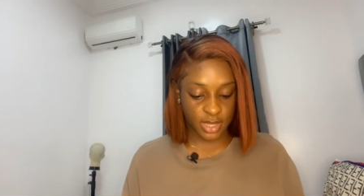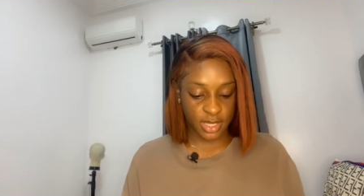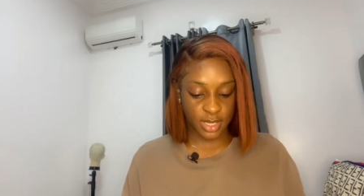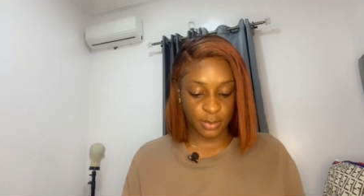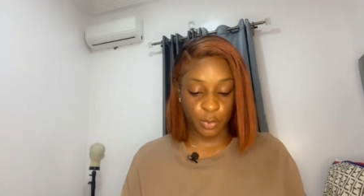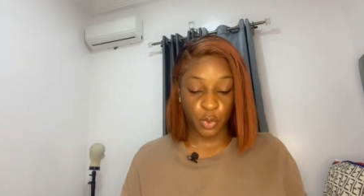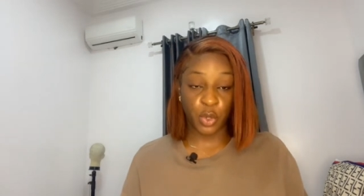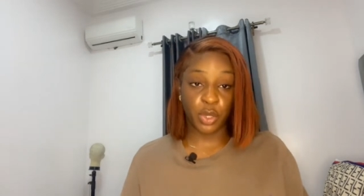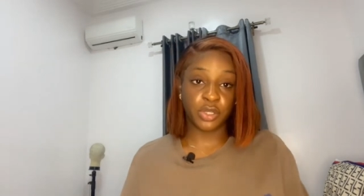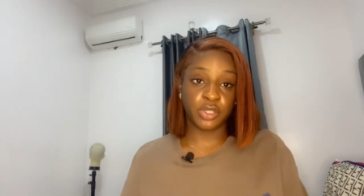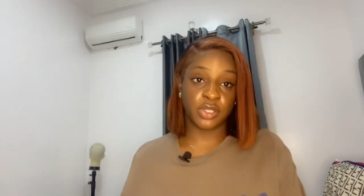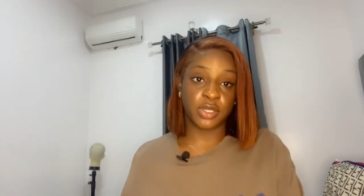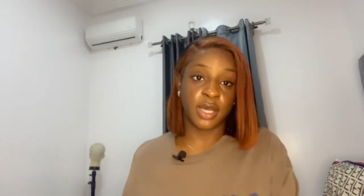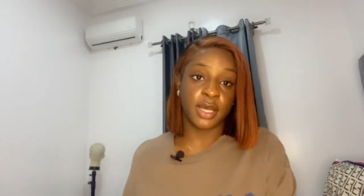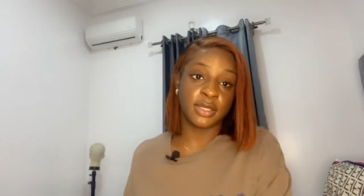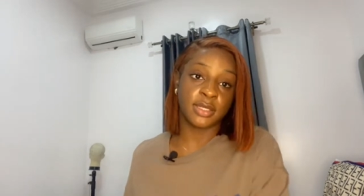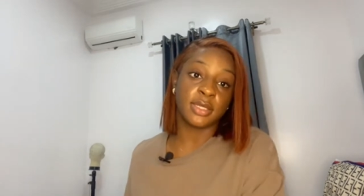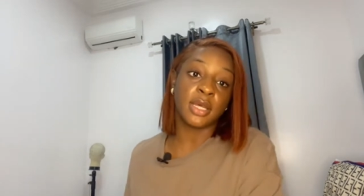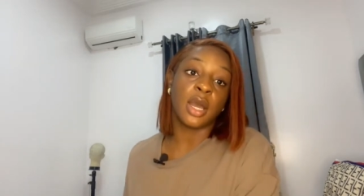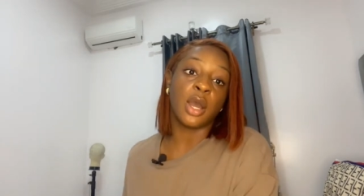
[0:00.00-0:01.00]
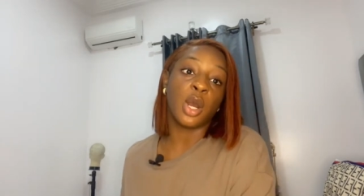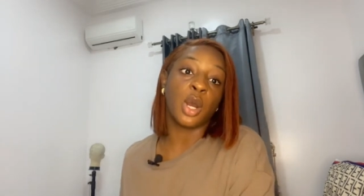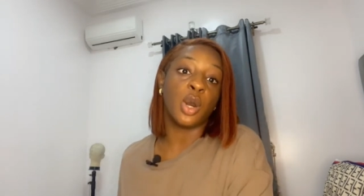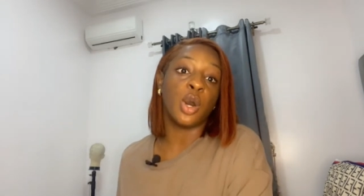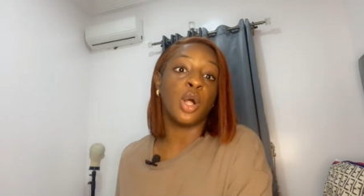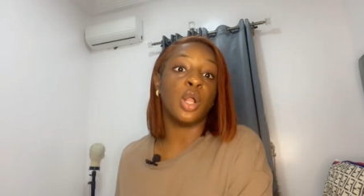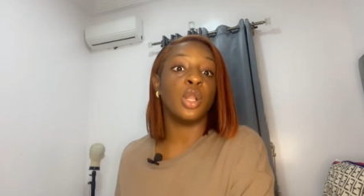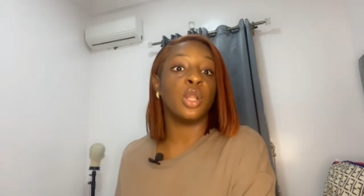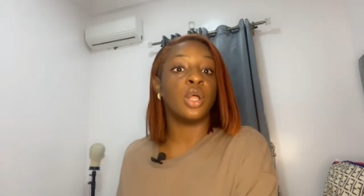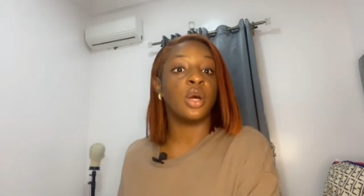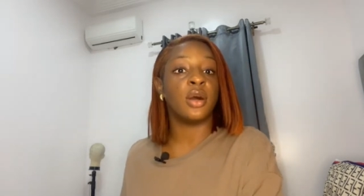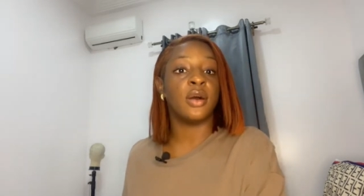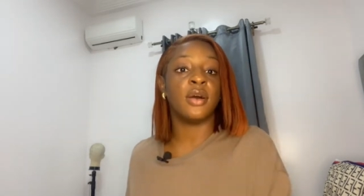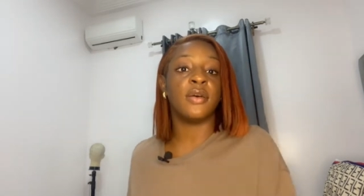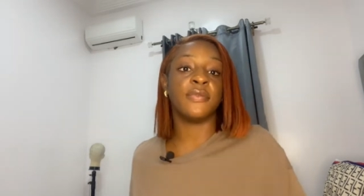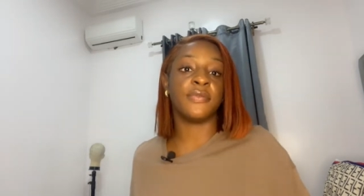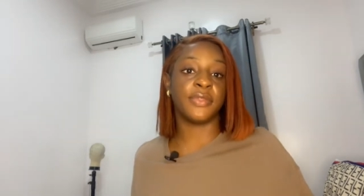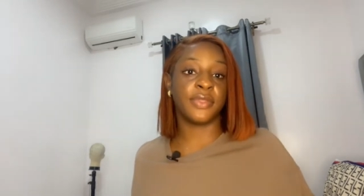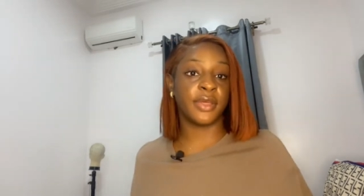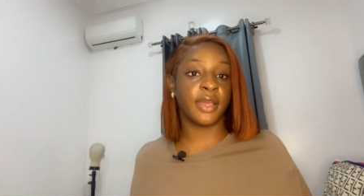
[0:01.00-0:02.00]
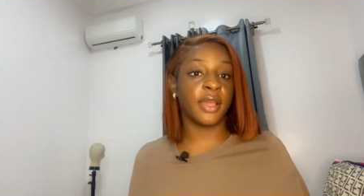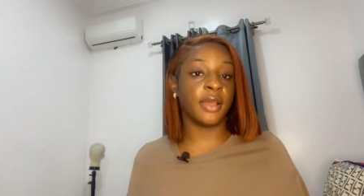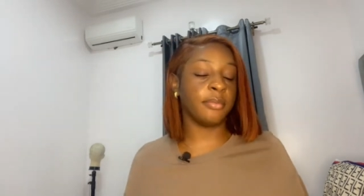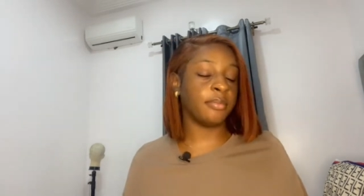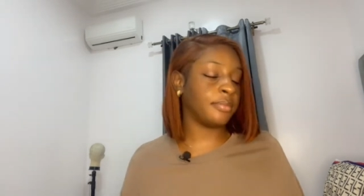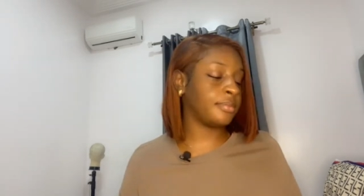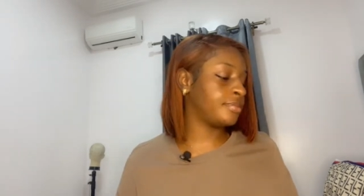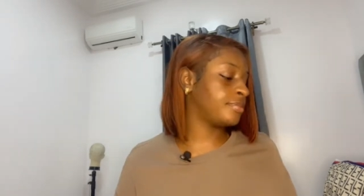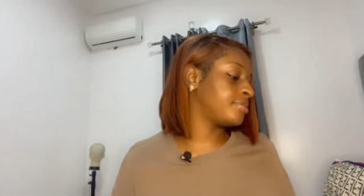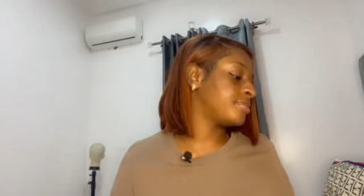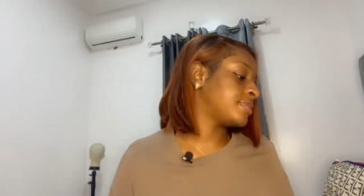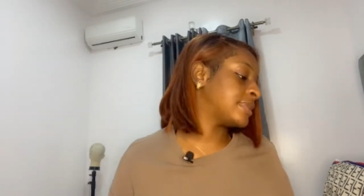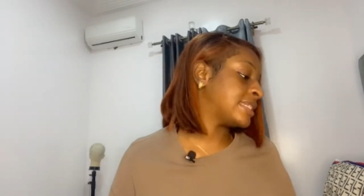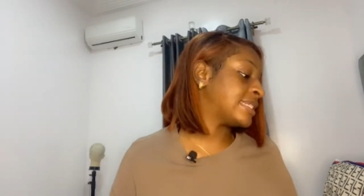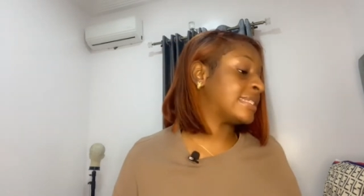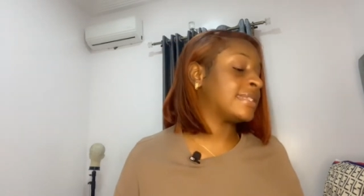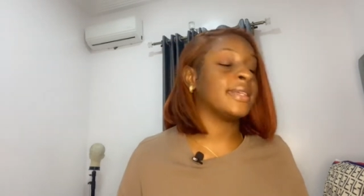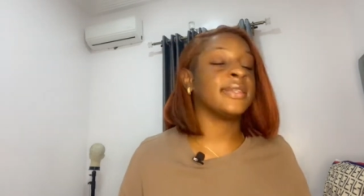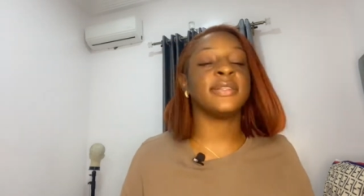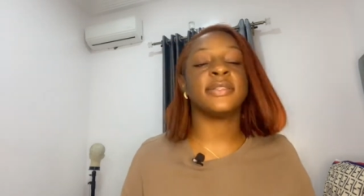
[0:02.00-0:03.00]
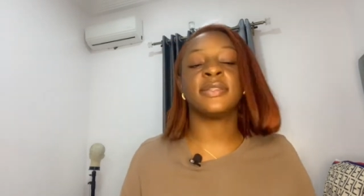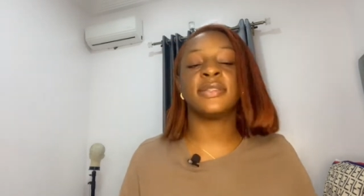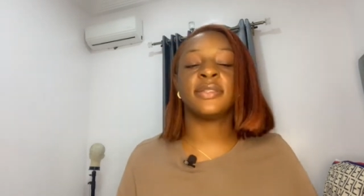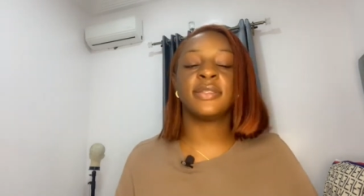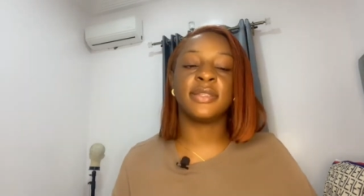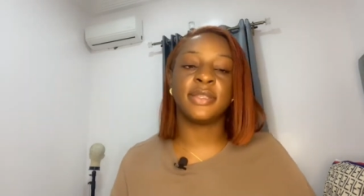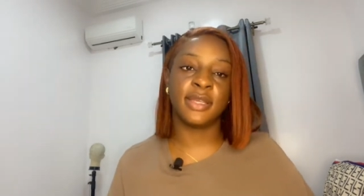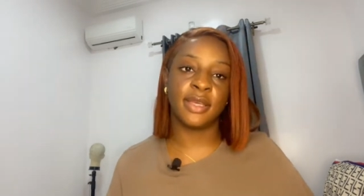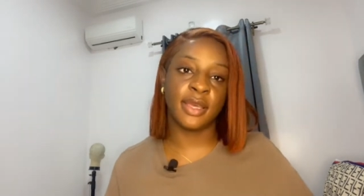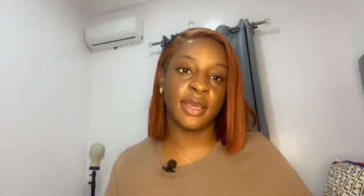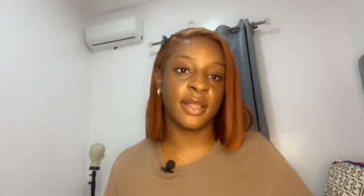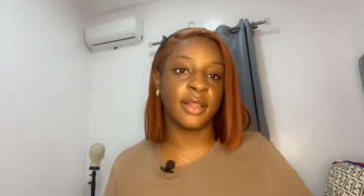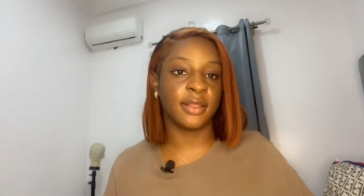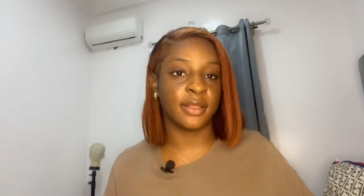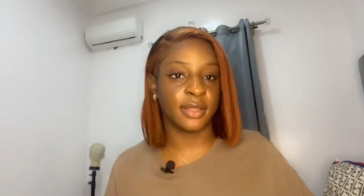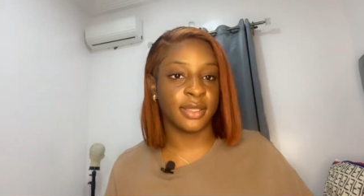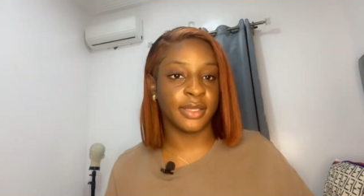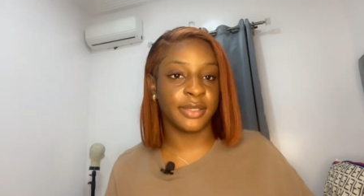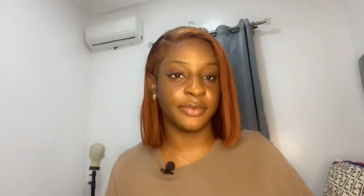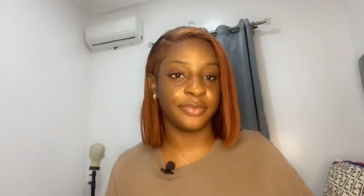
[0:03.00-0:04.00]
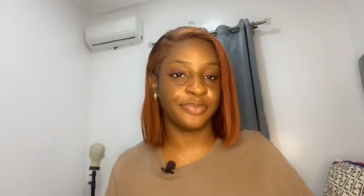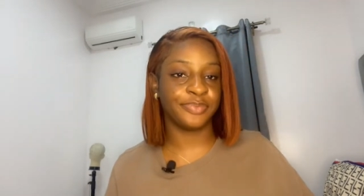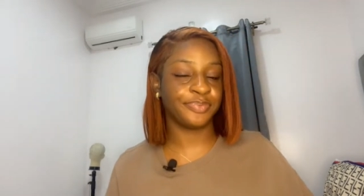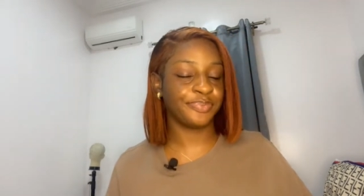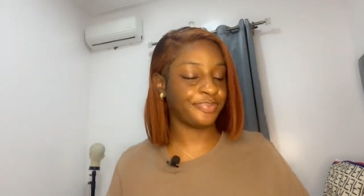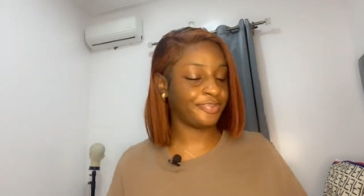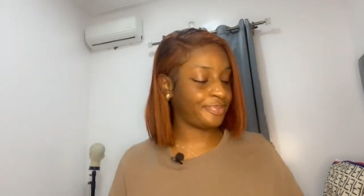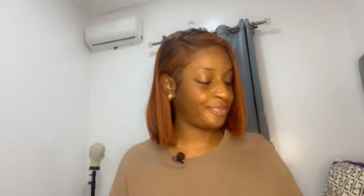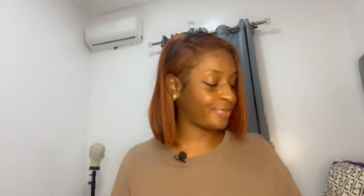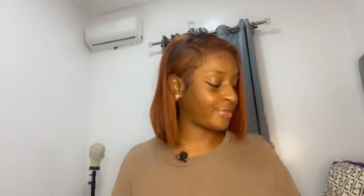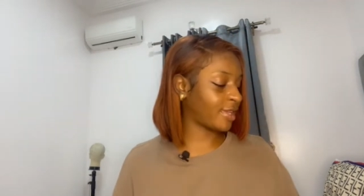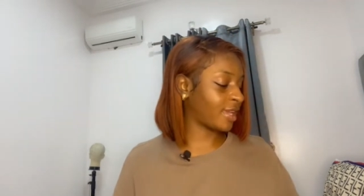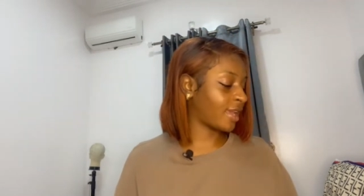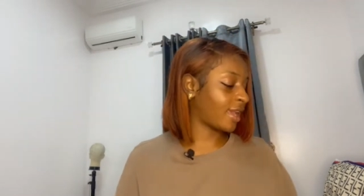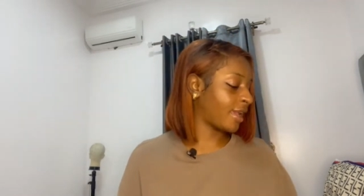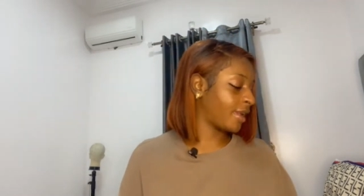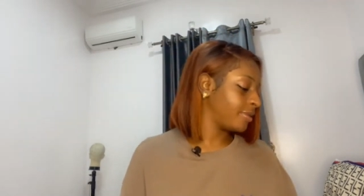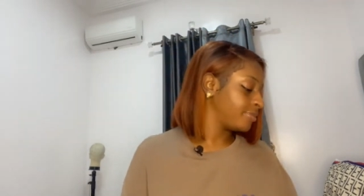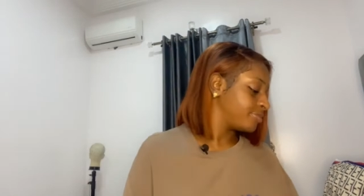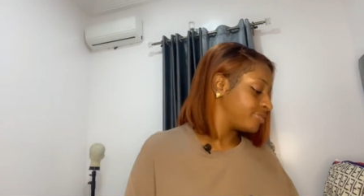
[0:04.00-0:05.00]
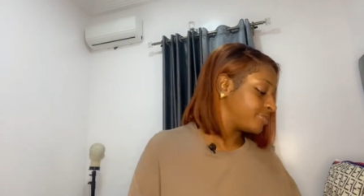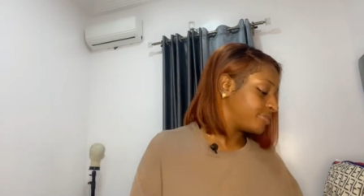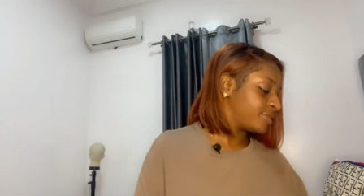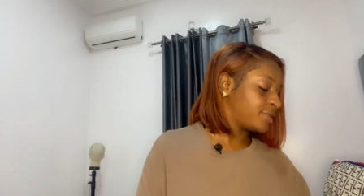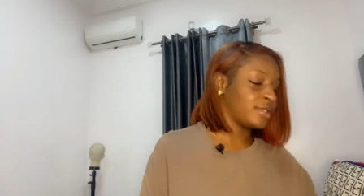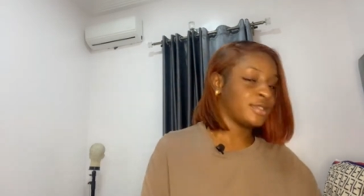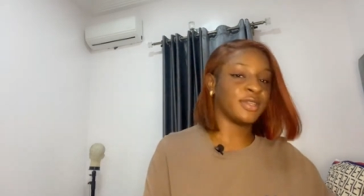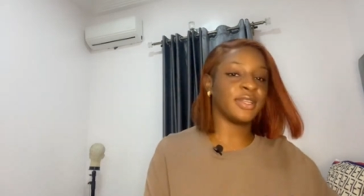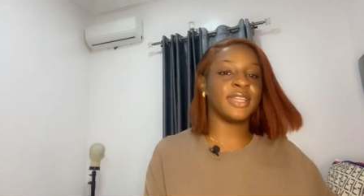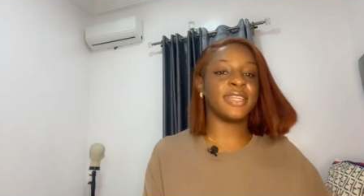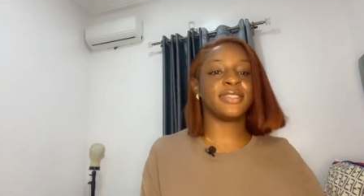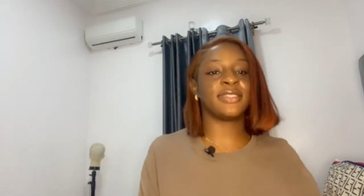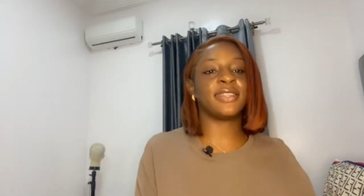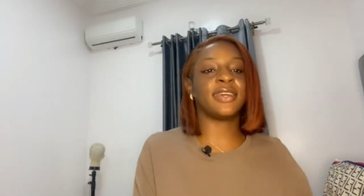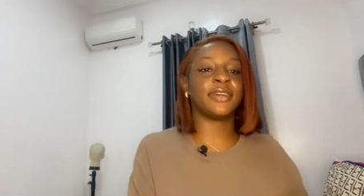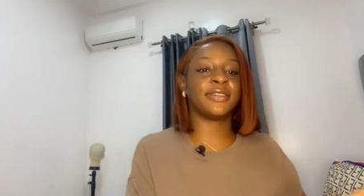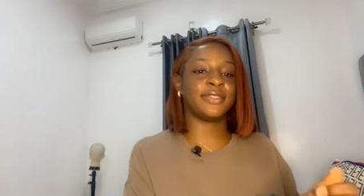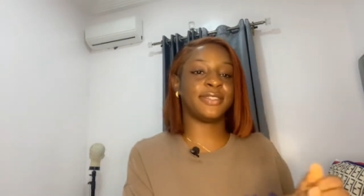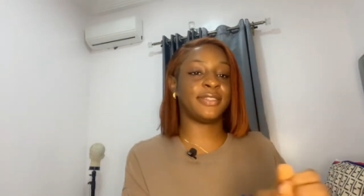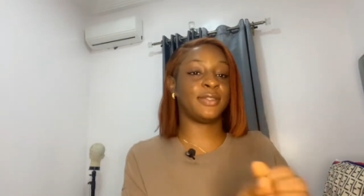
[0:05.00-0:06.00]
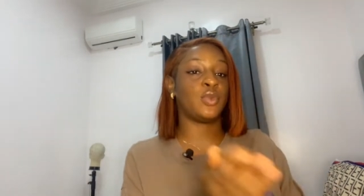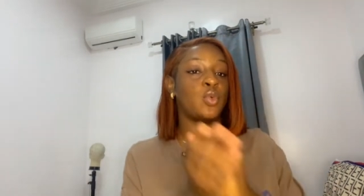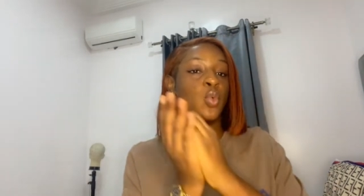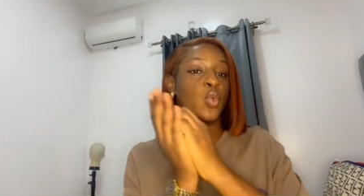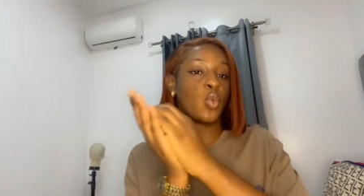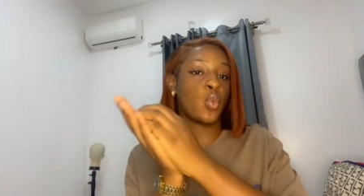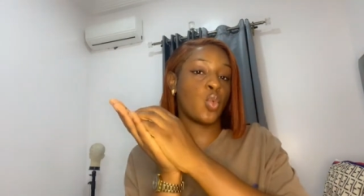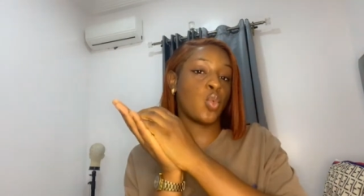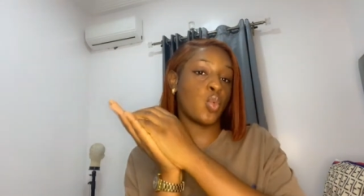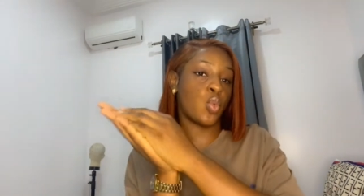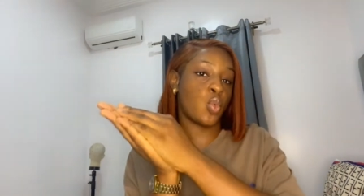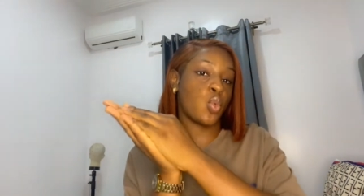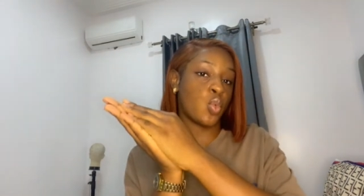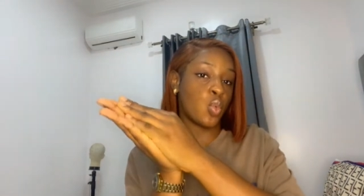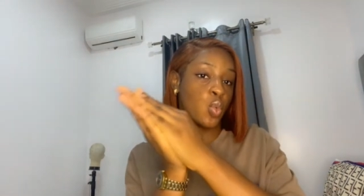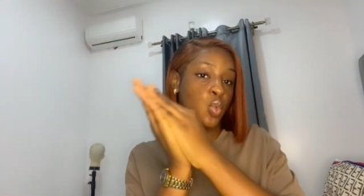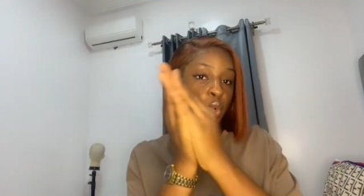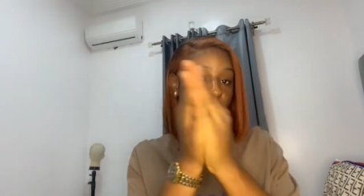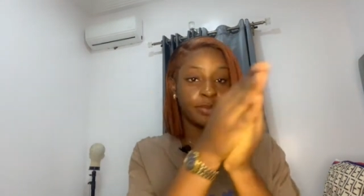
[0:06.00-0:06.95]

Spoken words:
I'm going to answer all of them sincerely. Okay, so let's start. Ooh.